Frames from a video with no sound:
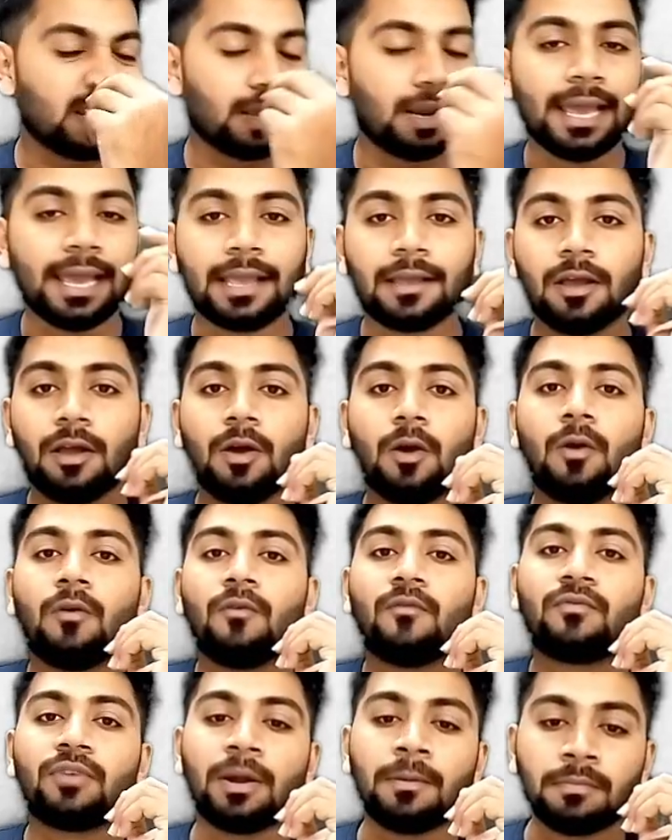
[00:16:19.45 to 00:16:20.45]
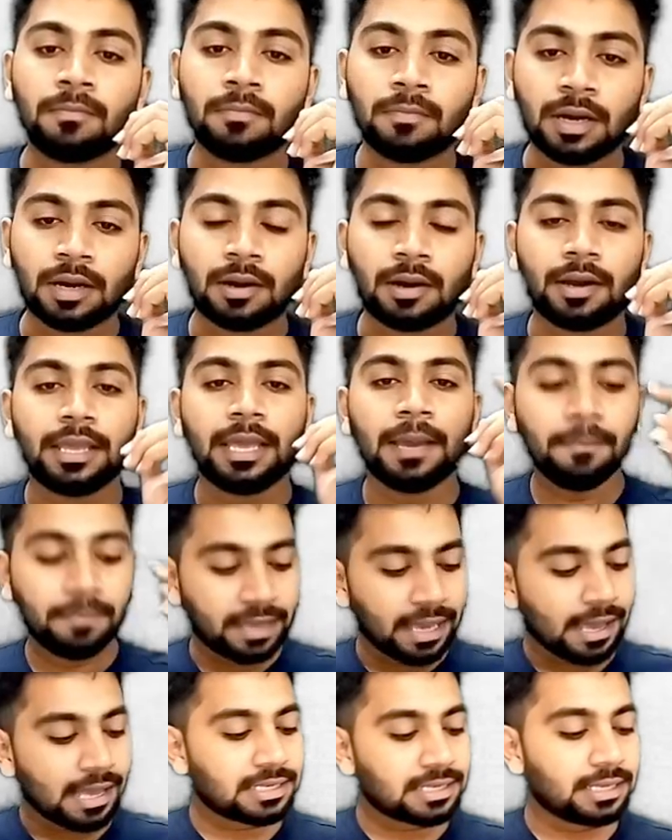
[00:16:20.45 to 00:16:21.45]
Like from
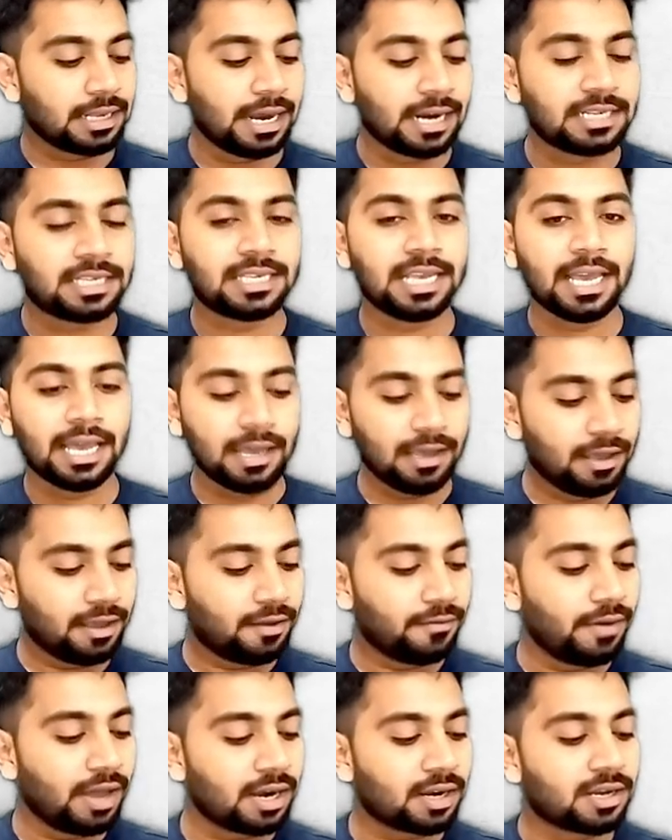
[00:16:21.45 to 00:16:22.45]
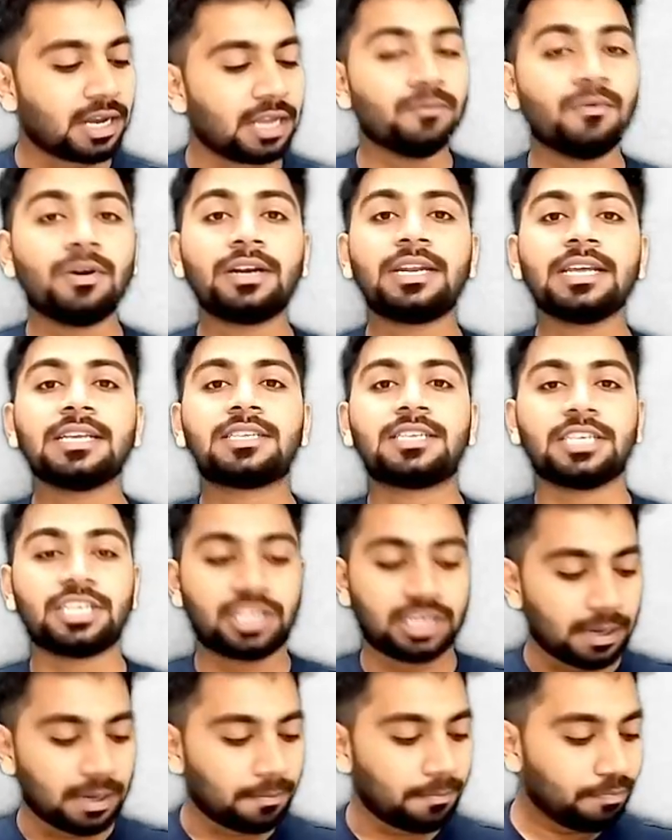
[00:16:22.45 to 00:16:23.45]
MKS, let's say we are converting
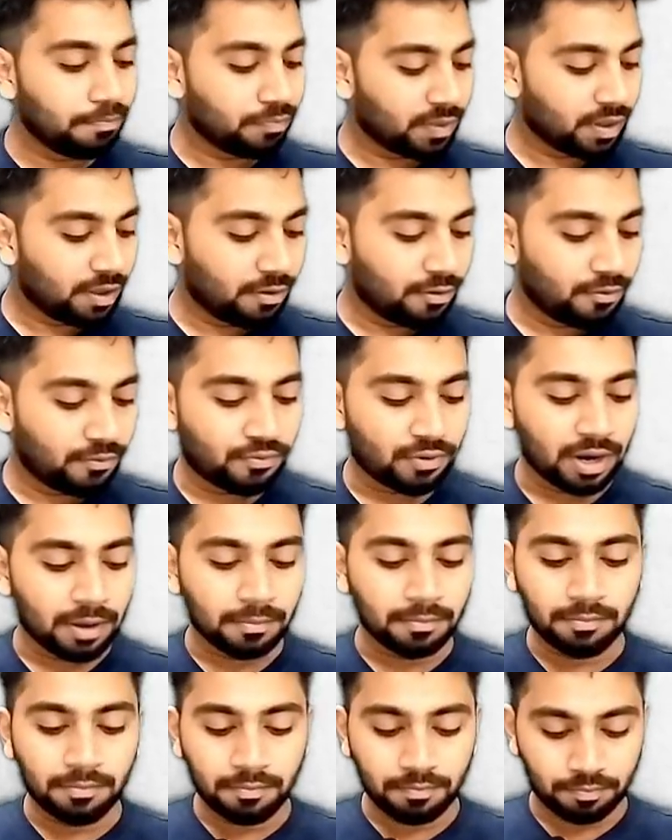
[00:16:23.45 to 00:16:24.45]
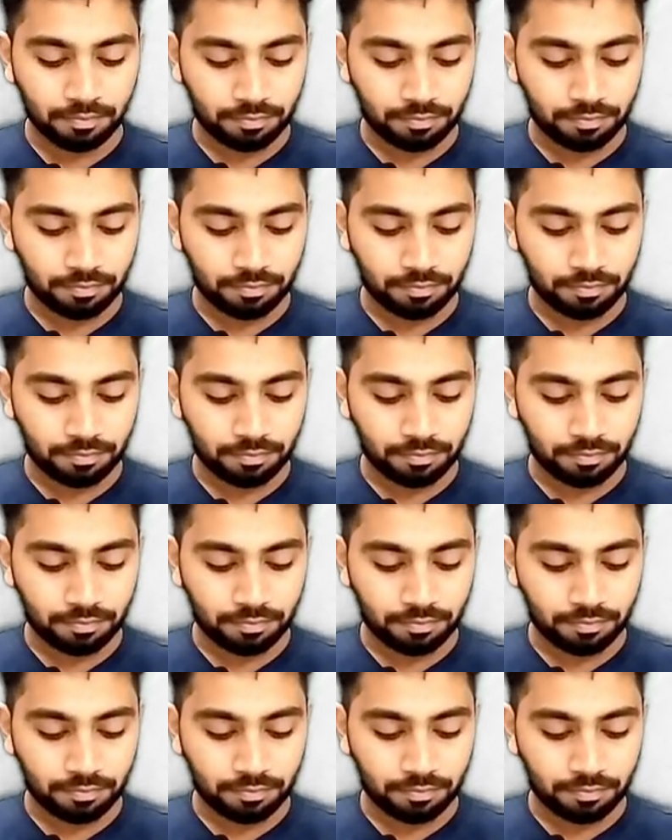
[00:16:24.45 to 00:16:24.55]
system from